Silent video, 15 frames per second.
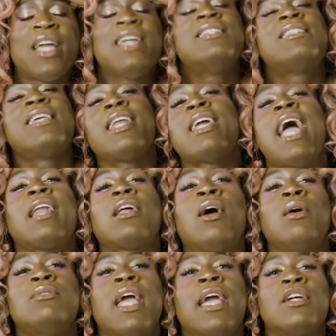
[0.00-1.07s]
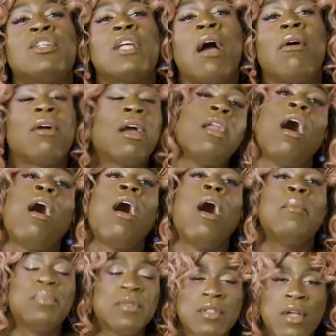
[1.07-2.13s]
he said he had to go take a shower and hung
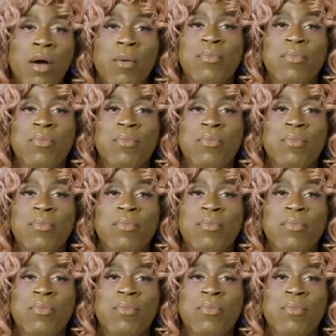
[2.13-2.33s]
up. So